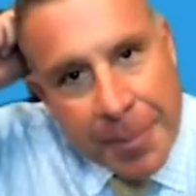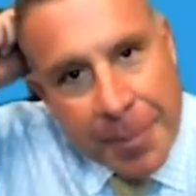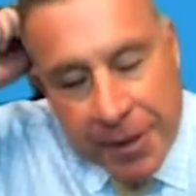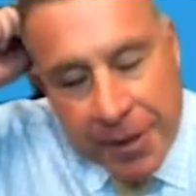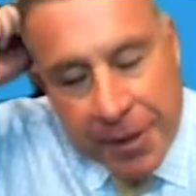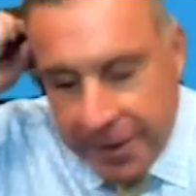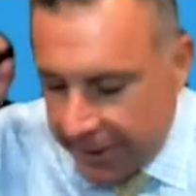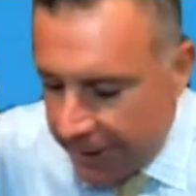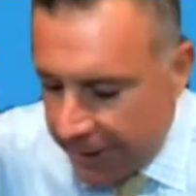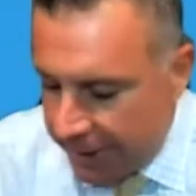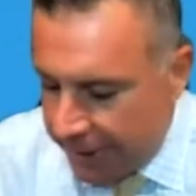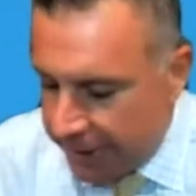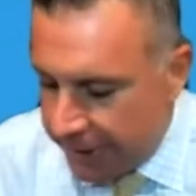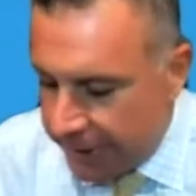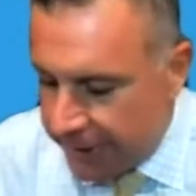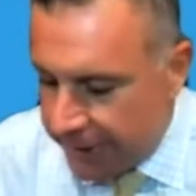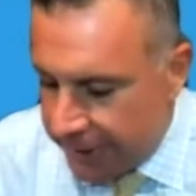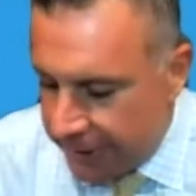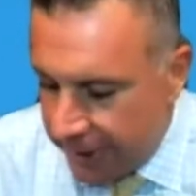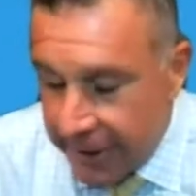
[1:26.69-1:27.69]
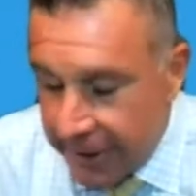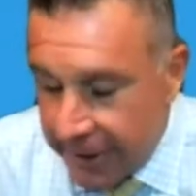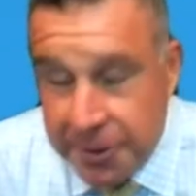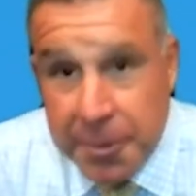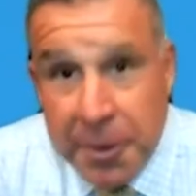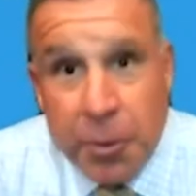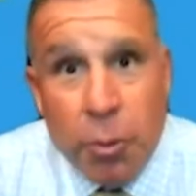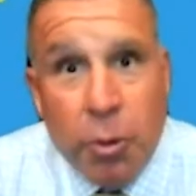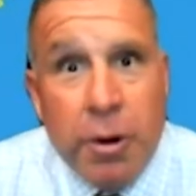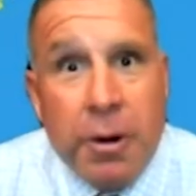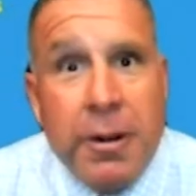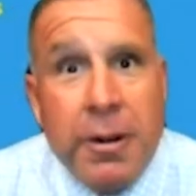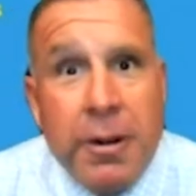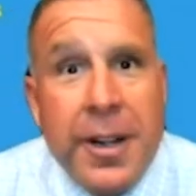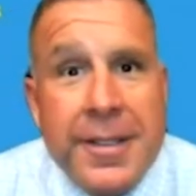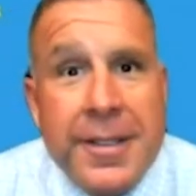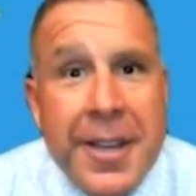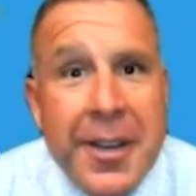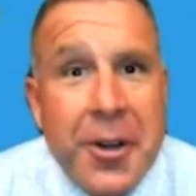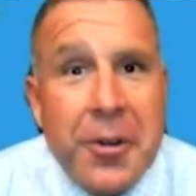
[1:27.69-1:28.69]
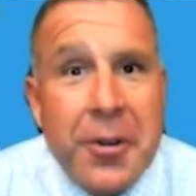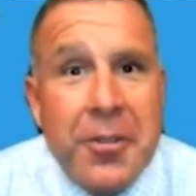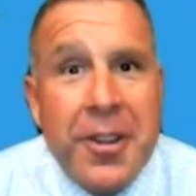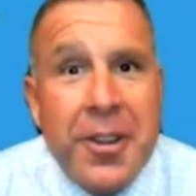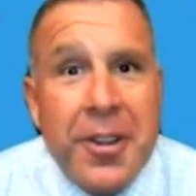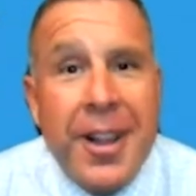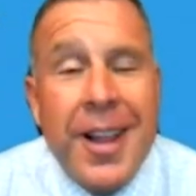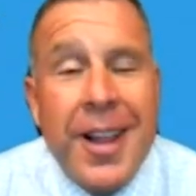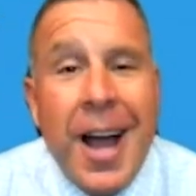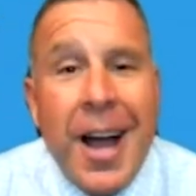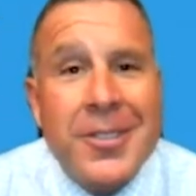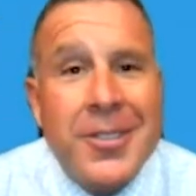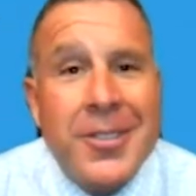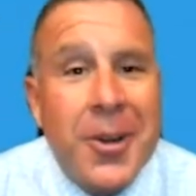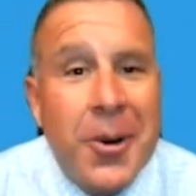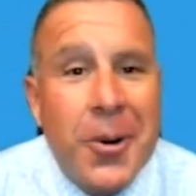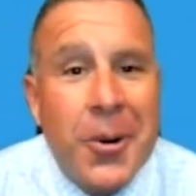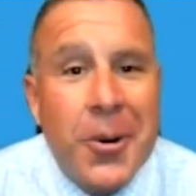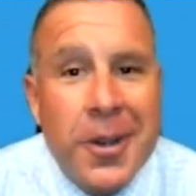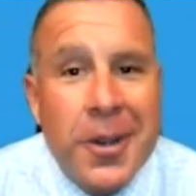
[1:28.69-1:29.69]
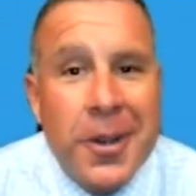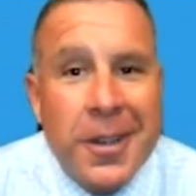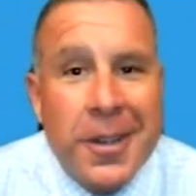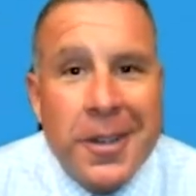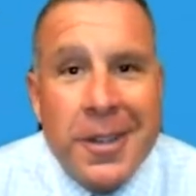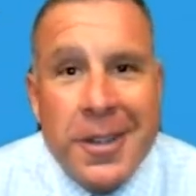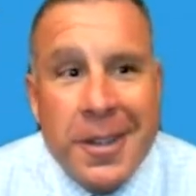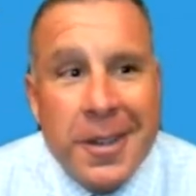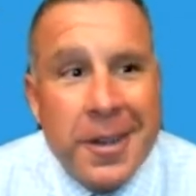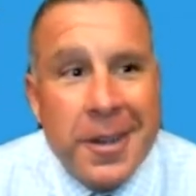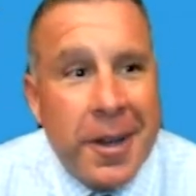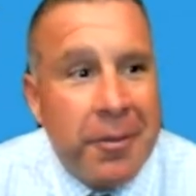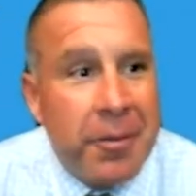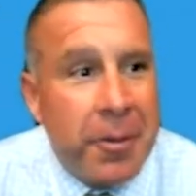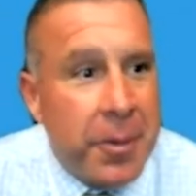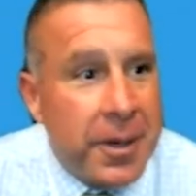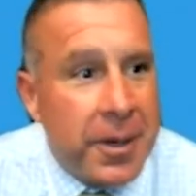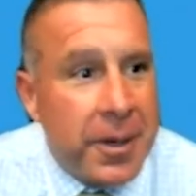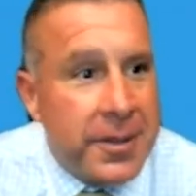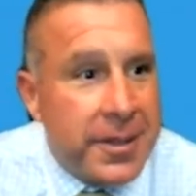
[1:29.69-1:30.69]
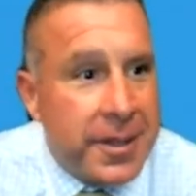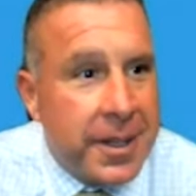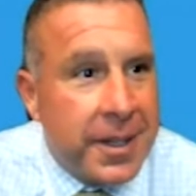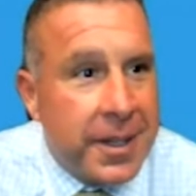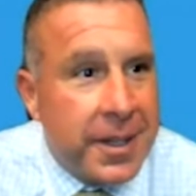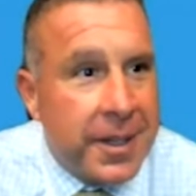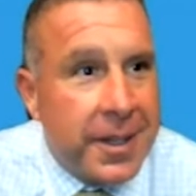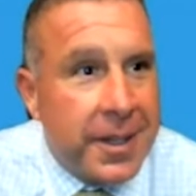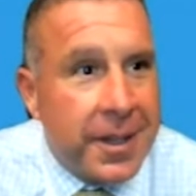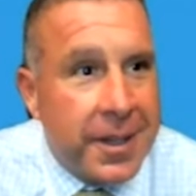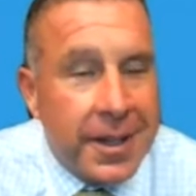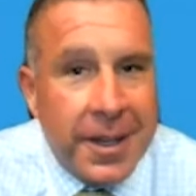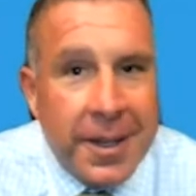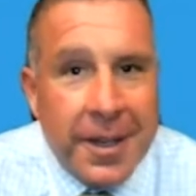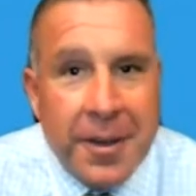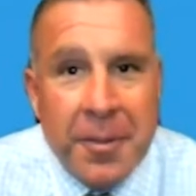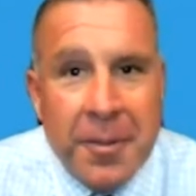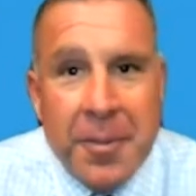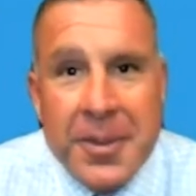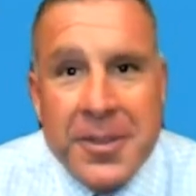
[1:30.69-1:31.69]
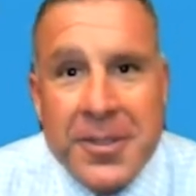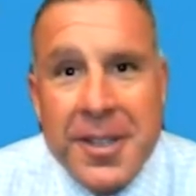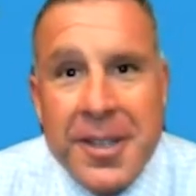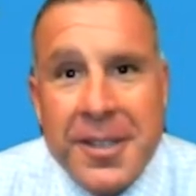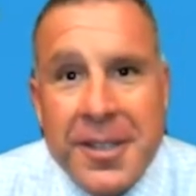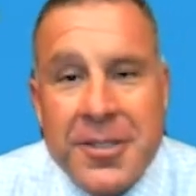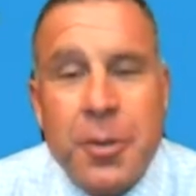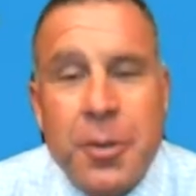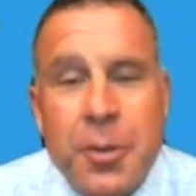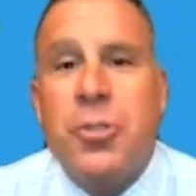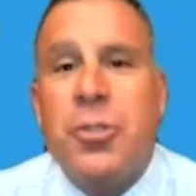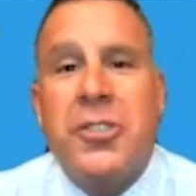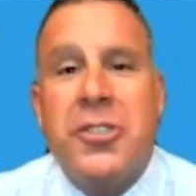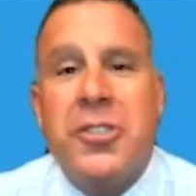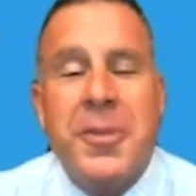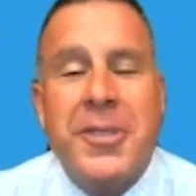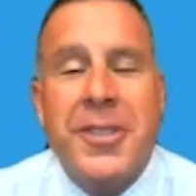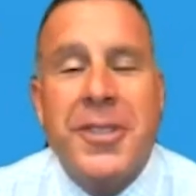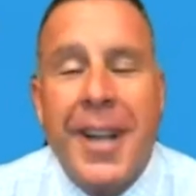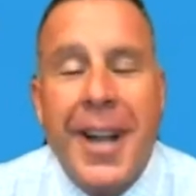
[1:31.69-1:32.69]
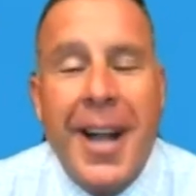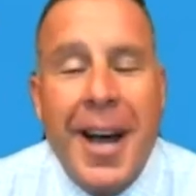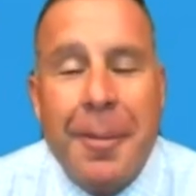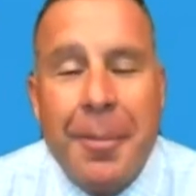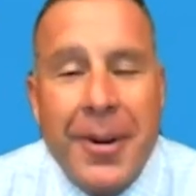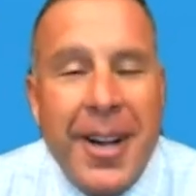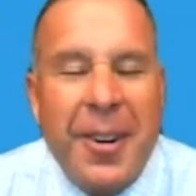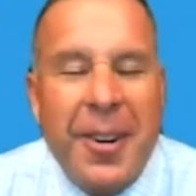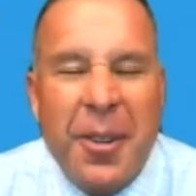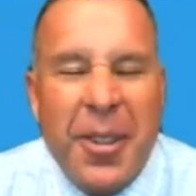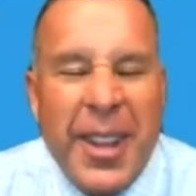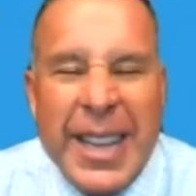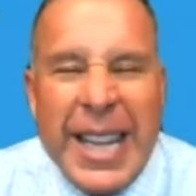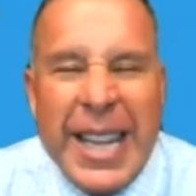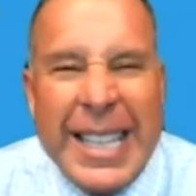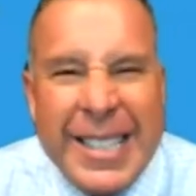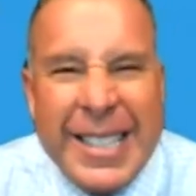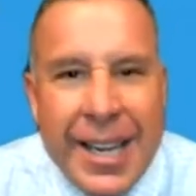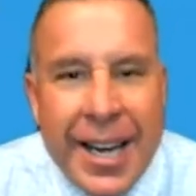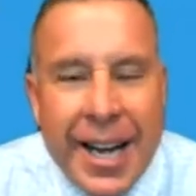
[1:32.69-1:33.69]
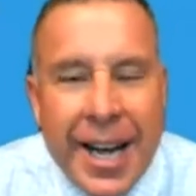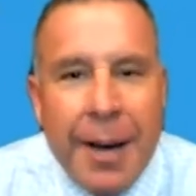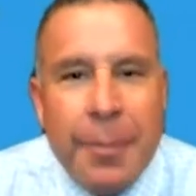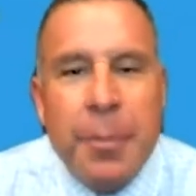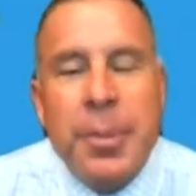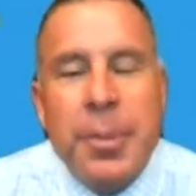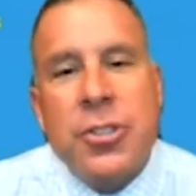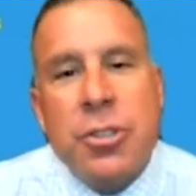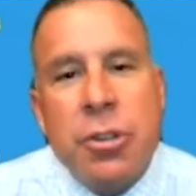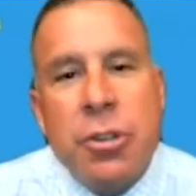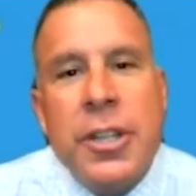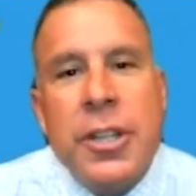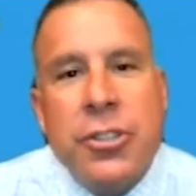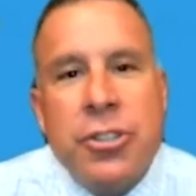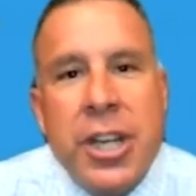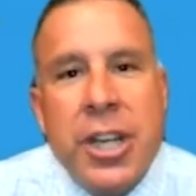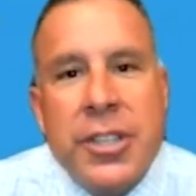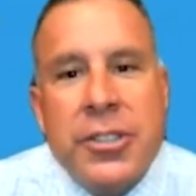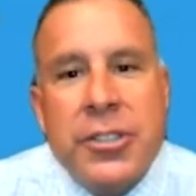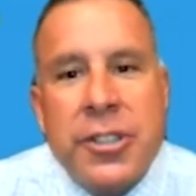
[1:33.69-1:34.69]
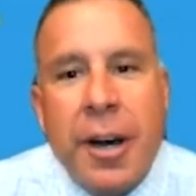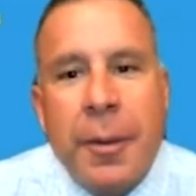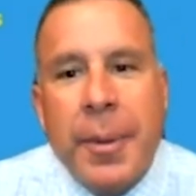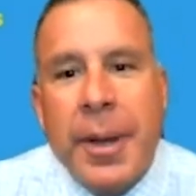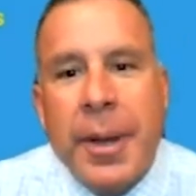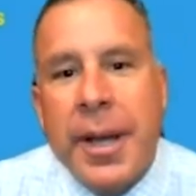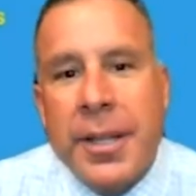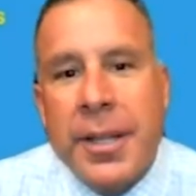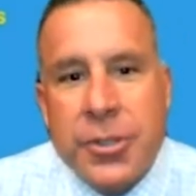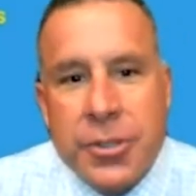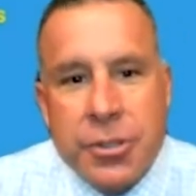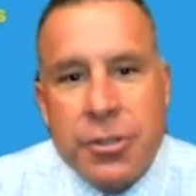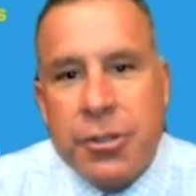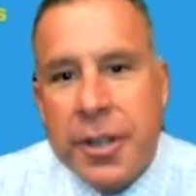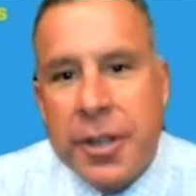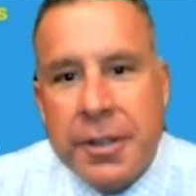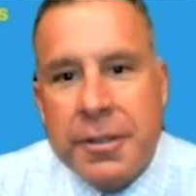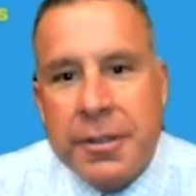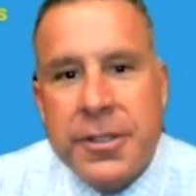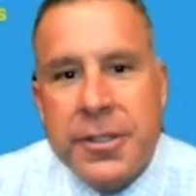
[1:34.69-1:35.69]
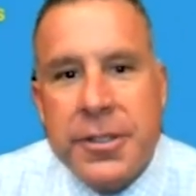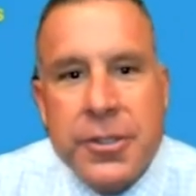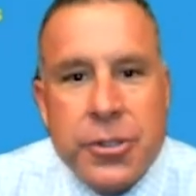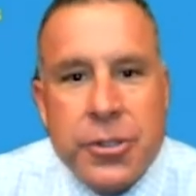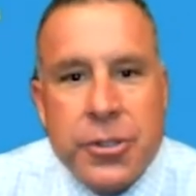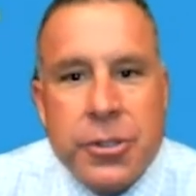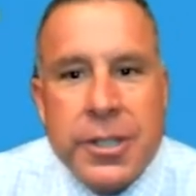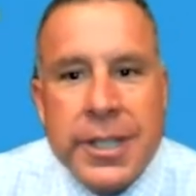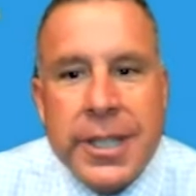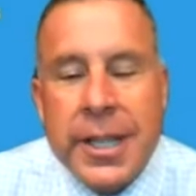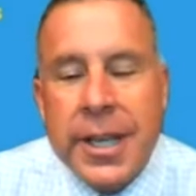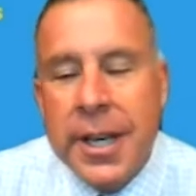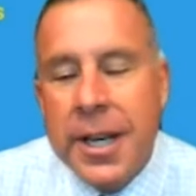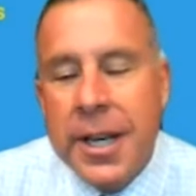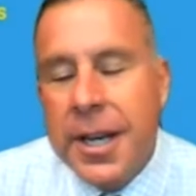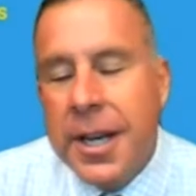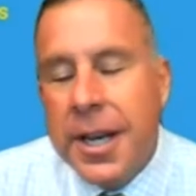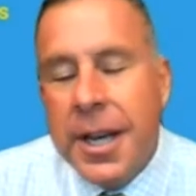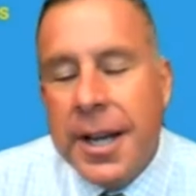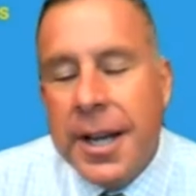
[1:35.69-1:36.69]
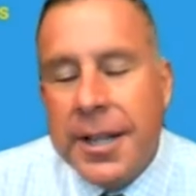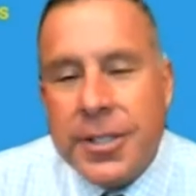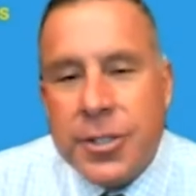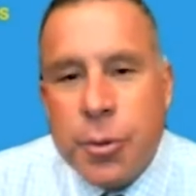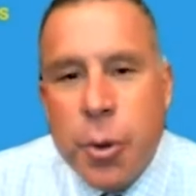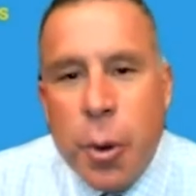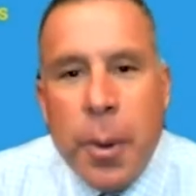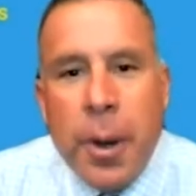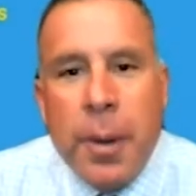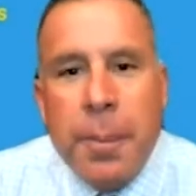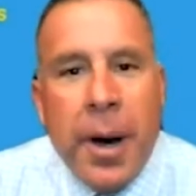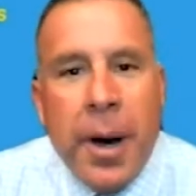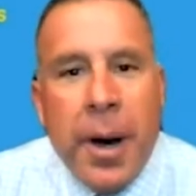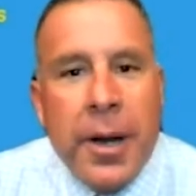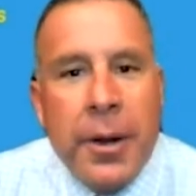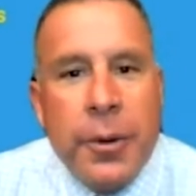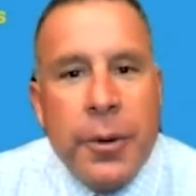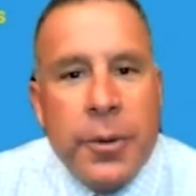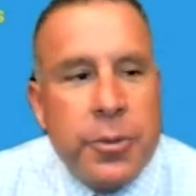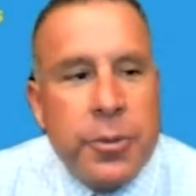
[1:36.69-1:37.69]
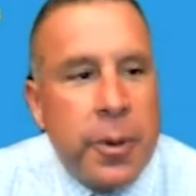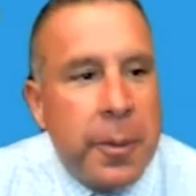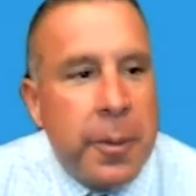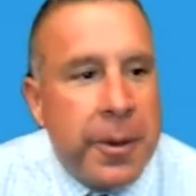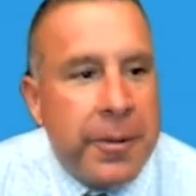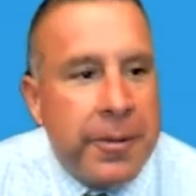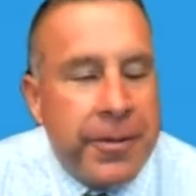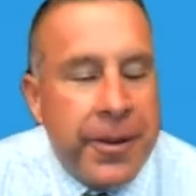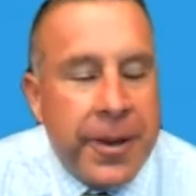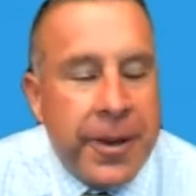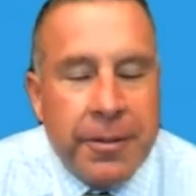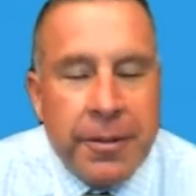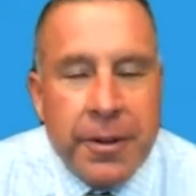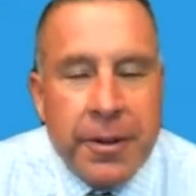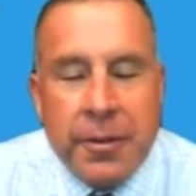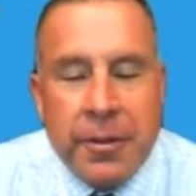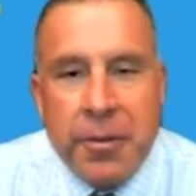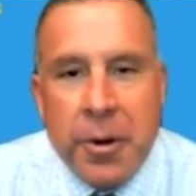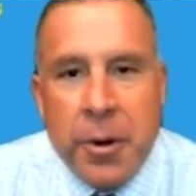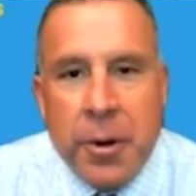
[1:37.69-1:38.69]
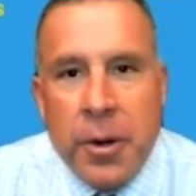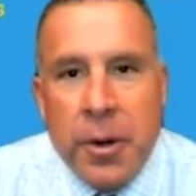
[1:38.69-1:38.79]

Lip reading: Bernie Sanders and Elizabeth Warren are going to take over the tax code, and everybody's going to socialism is going to happen. I don't think that's going to happen, but certainly change is coming, and certainly there is uncertainty. And this quote by Bono is one of my favorite